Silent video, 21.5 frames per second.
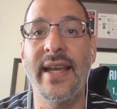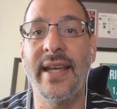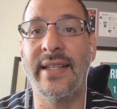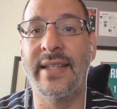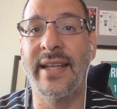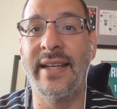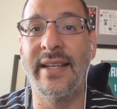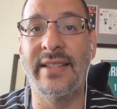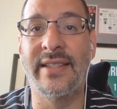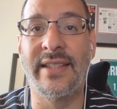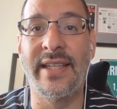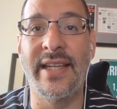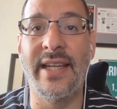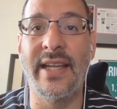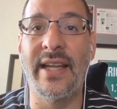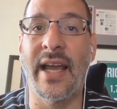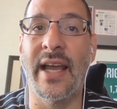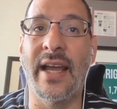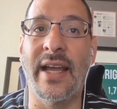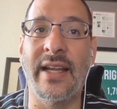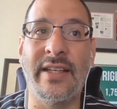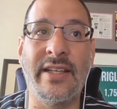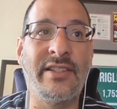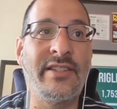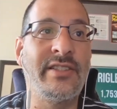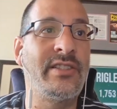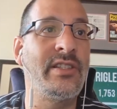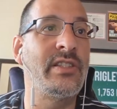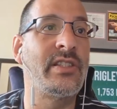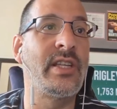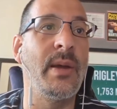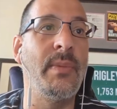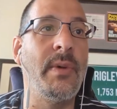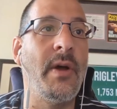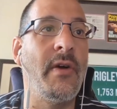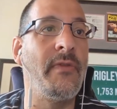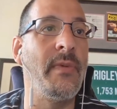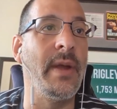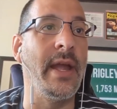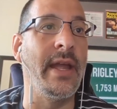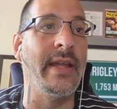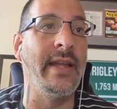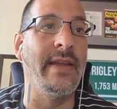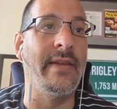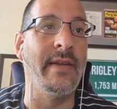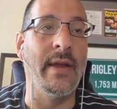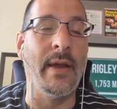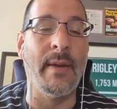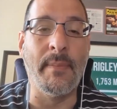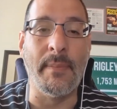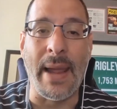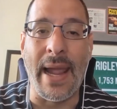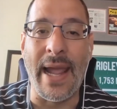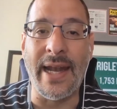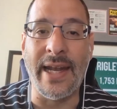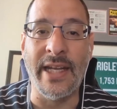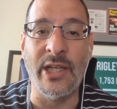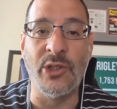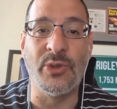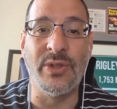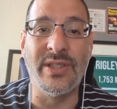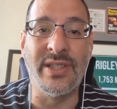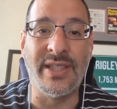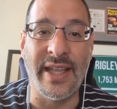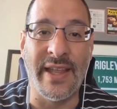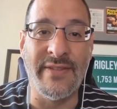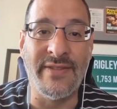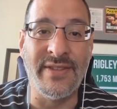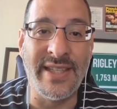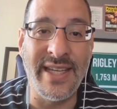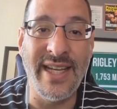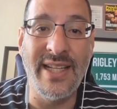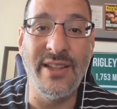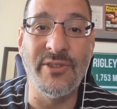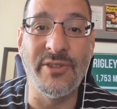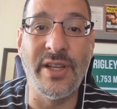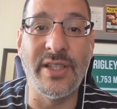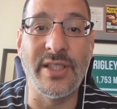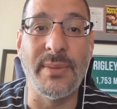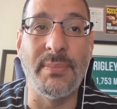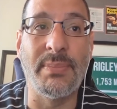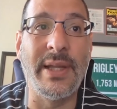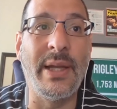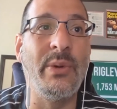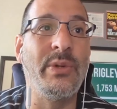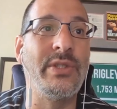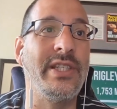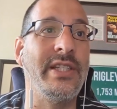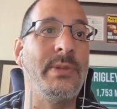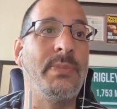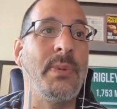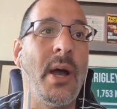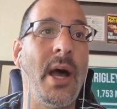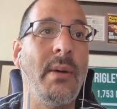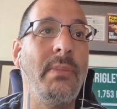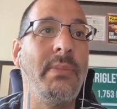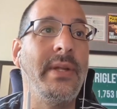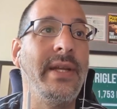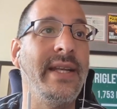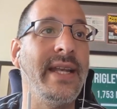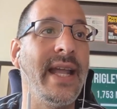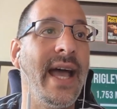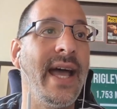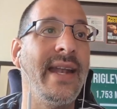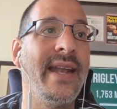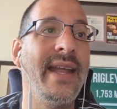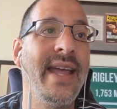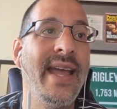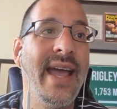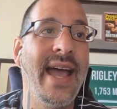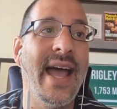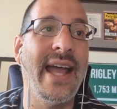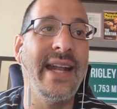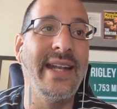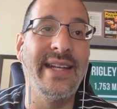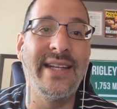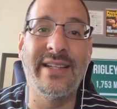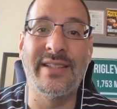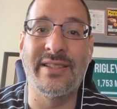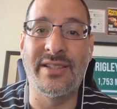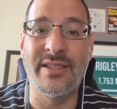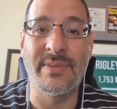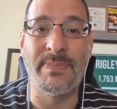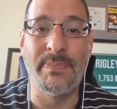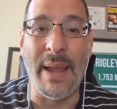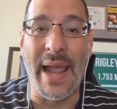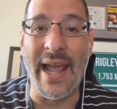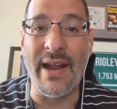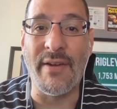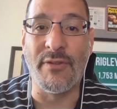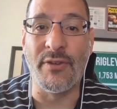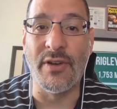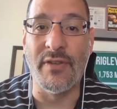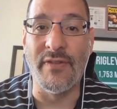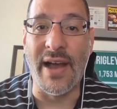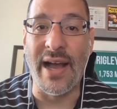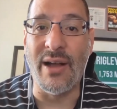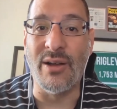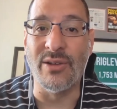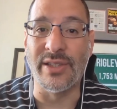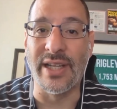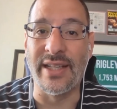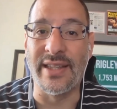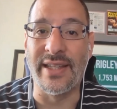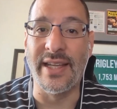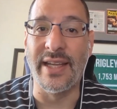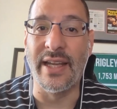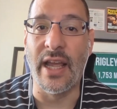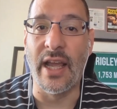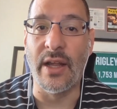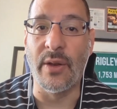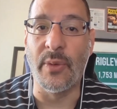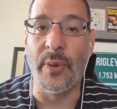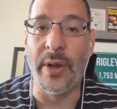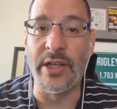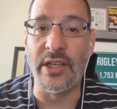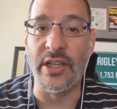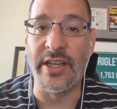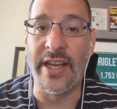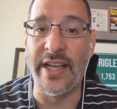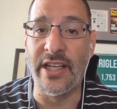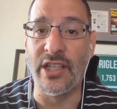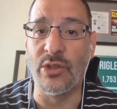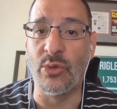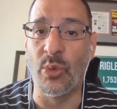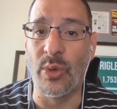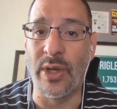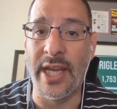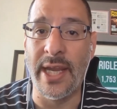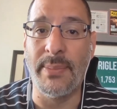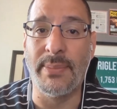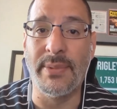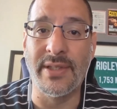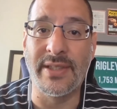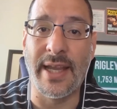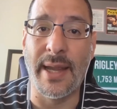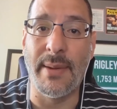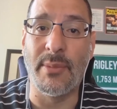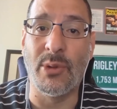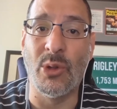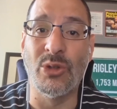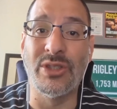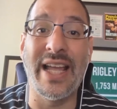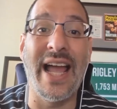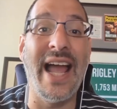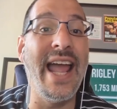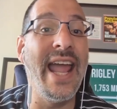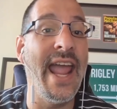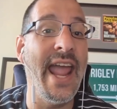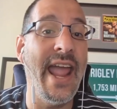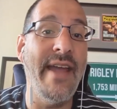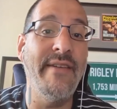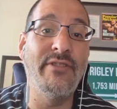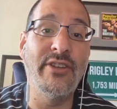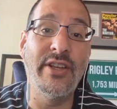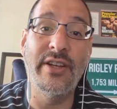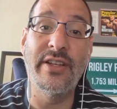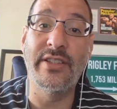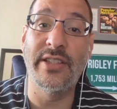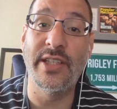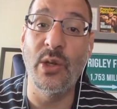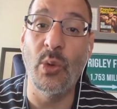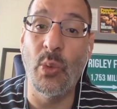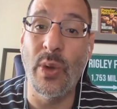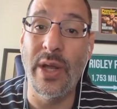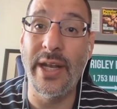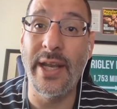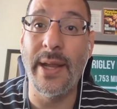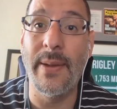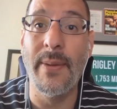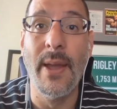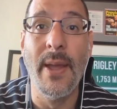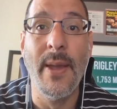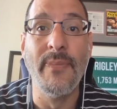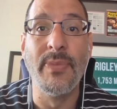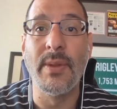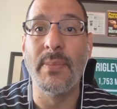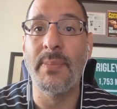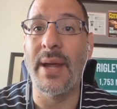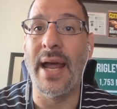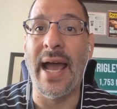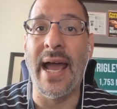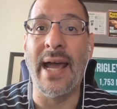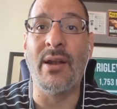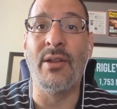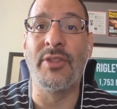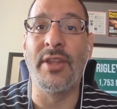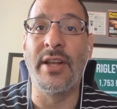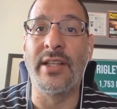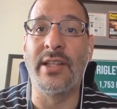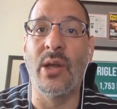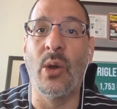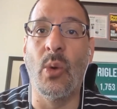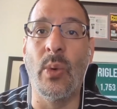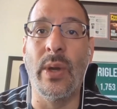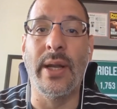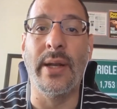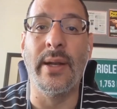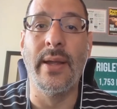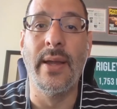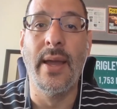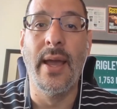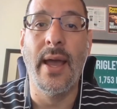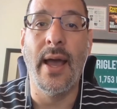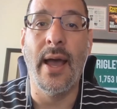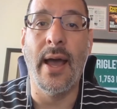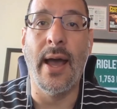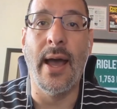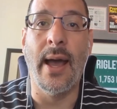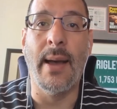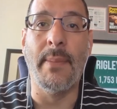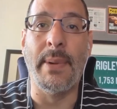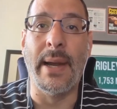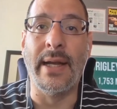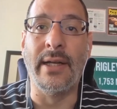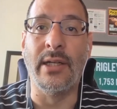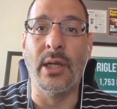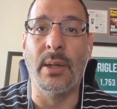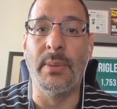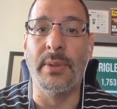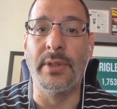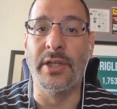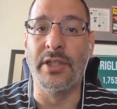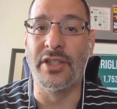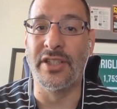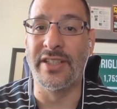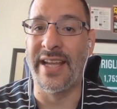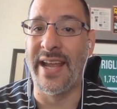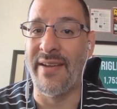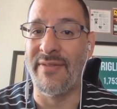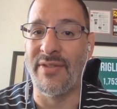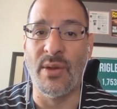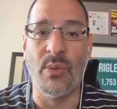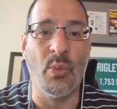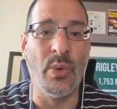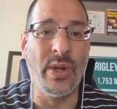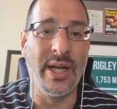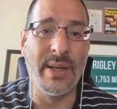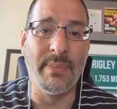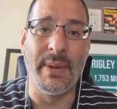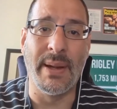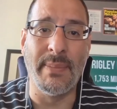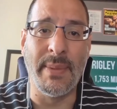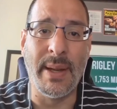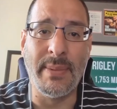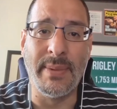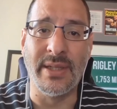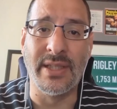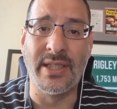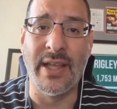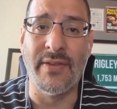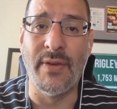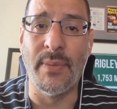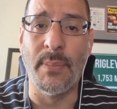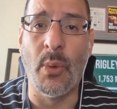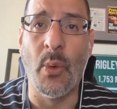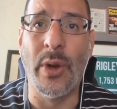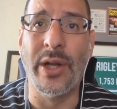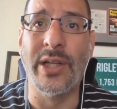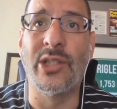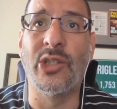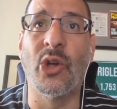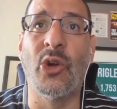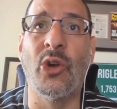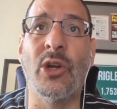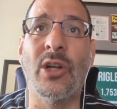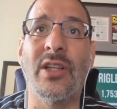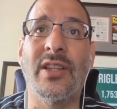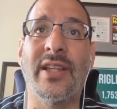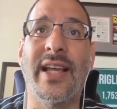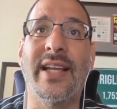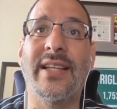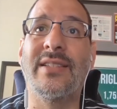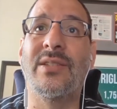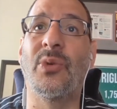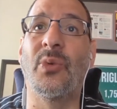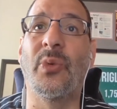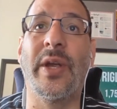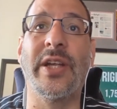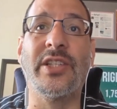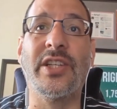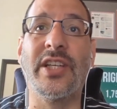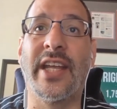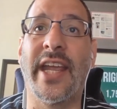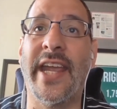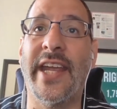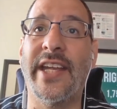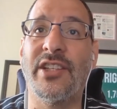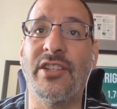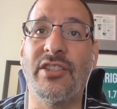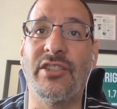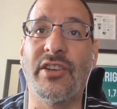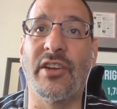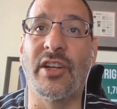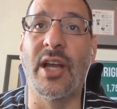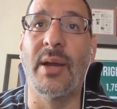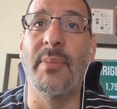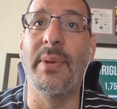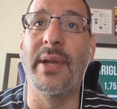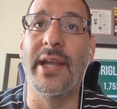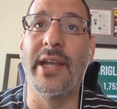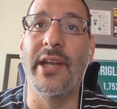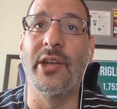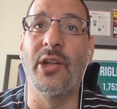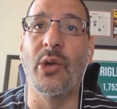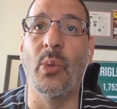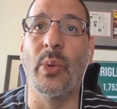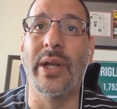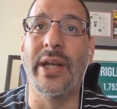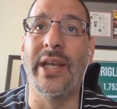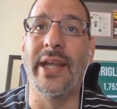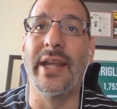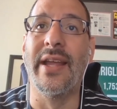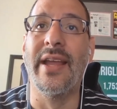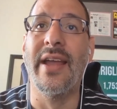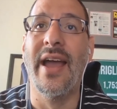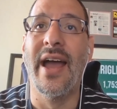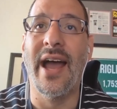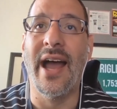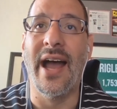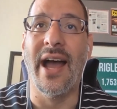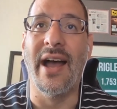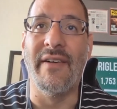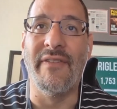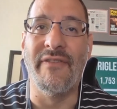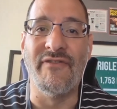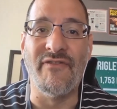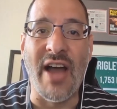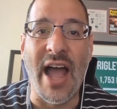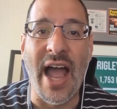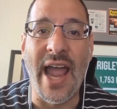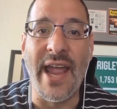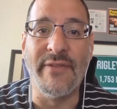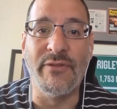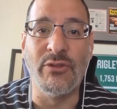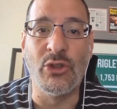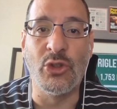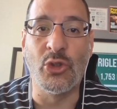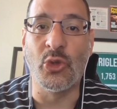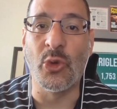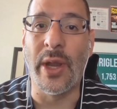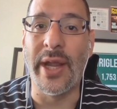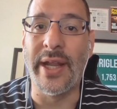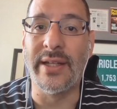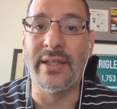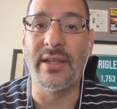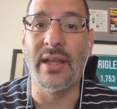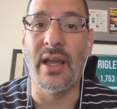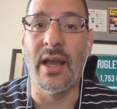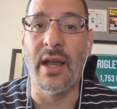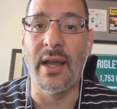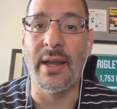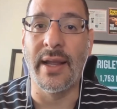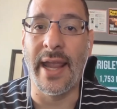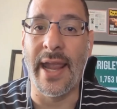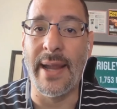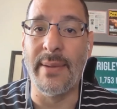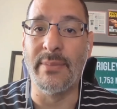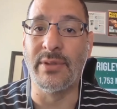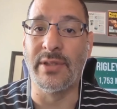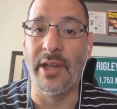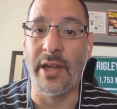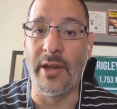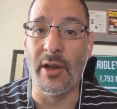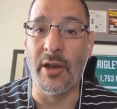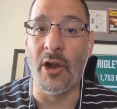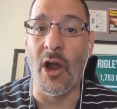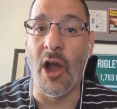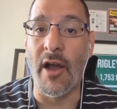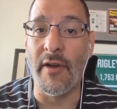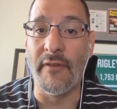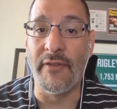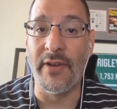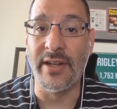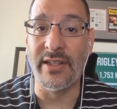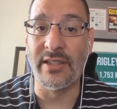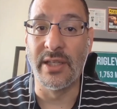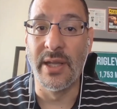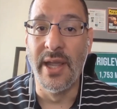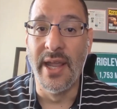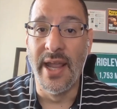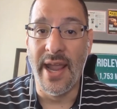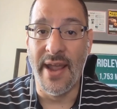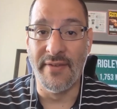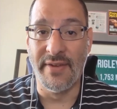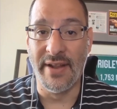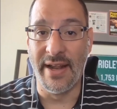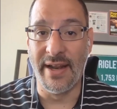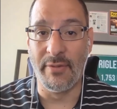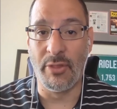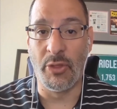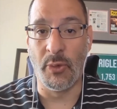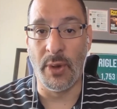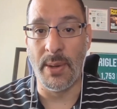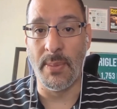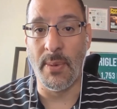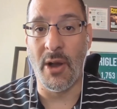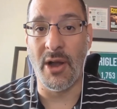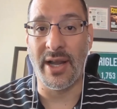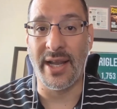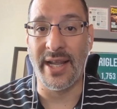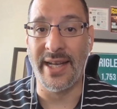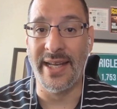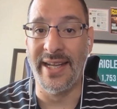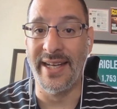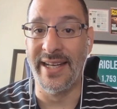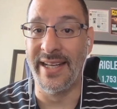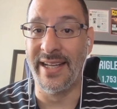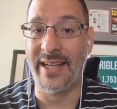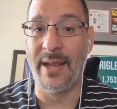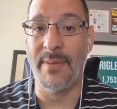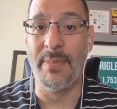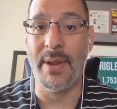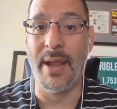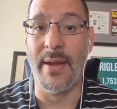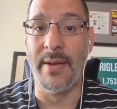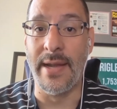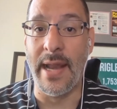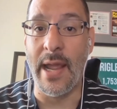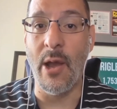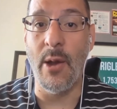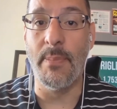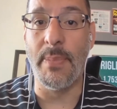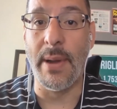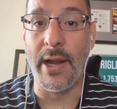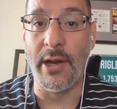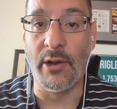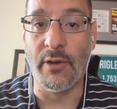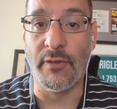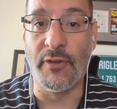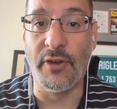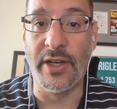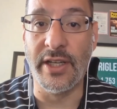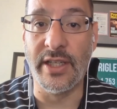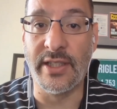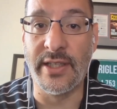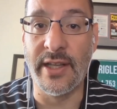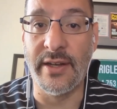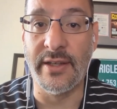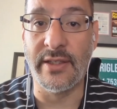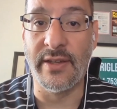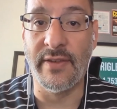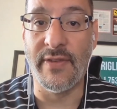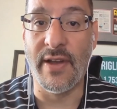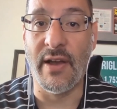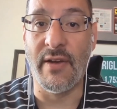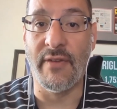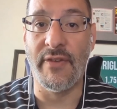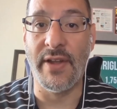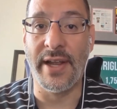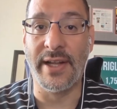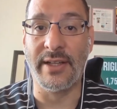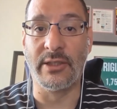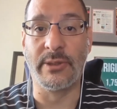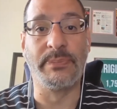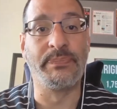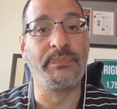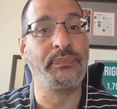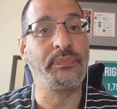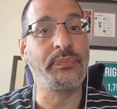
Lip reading: Tennessee, this is coming off a bad injury. If Ziegler doesn't play, which he's probably not, I think that's just bad for the Bowls. I think Ragin' Cajuns will keep this game close. I have Tennessee winning, but I don't think they'll win by double digits. I have them winning by maybe 7 points or less. The Ragin' Cajuns are coming in here winning five straight games. Their offense, if that three ball could hit, it could be a nail biter for these Tennessee Vol fans.